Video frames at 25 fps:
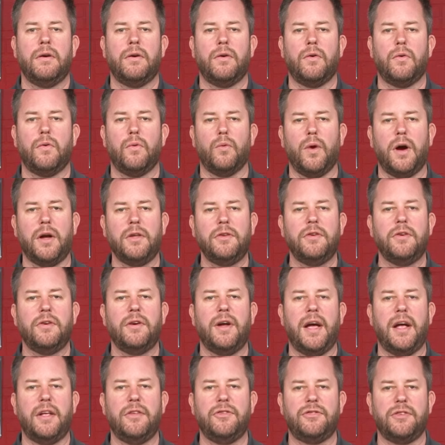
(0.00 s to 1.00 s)
Run your
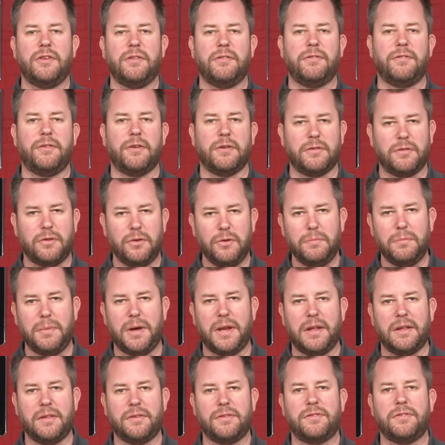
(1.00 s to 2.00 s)
engine for 2
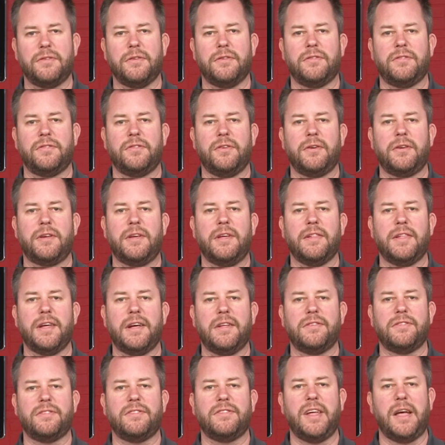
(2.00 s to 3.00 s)
minutes to
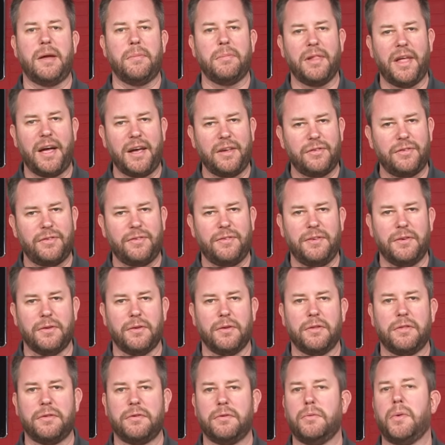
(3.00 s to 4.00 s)
circulate stabilized
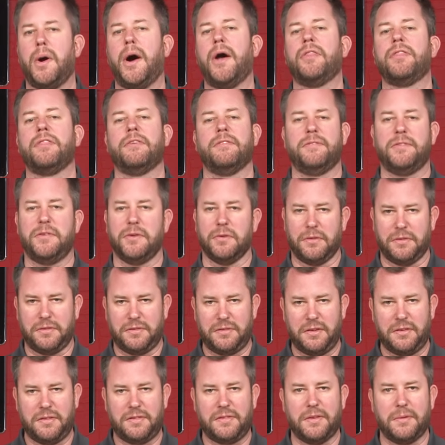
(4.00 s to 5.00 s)
fuel throughout the fuel
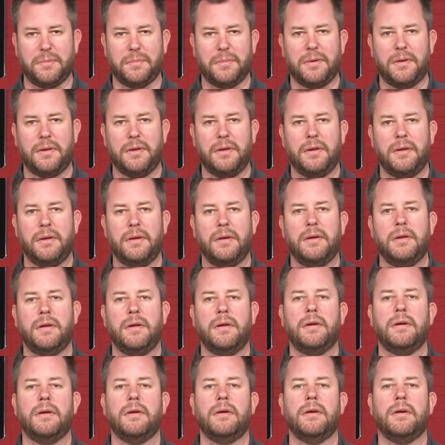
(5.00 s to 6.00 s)
system.
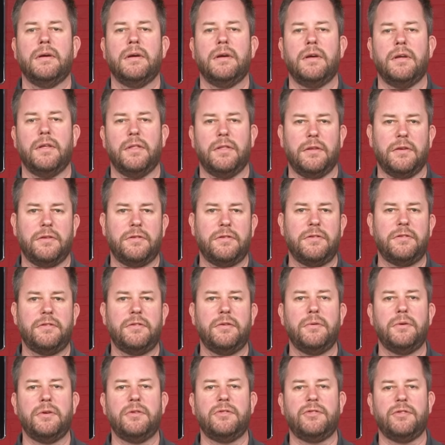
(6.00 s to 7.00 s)
This is
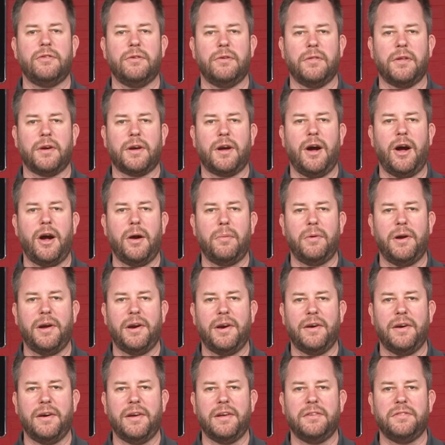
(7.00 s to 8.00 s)
to ensure the
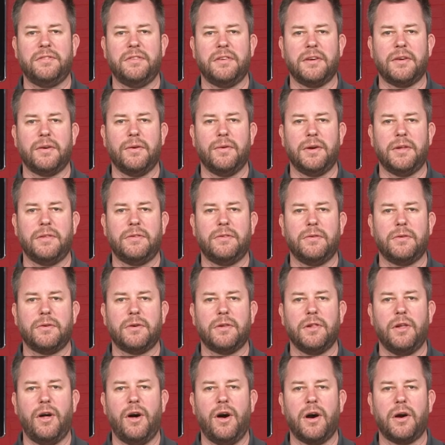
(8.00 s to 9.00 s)
carburetor isn't going to
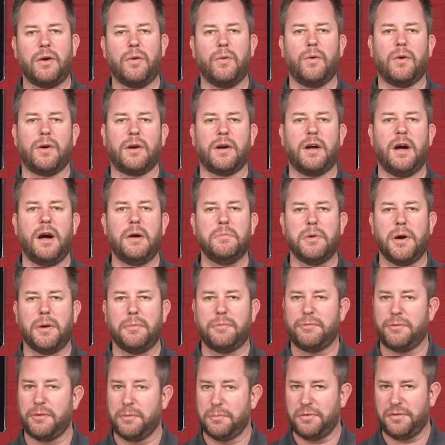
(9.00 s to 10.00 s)
clog or gum
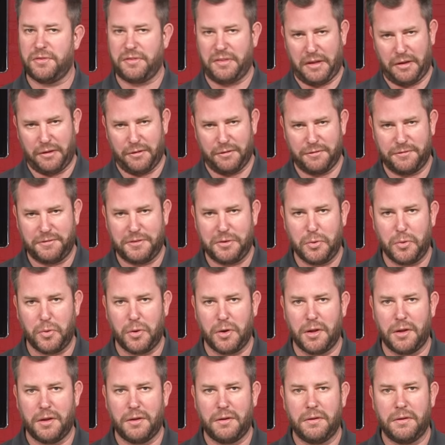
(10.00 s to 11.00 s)
up from stale fuel.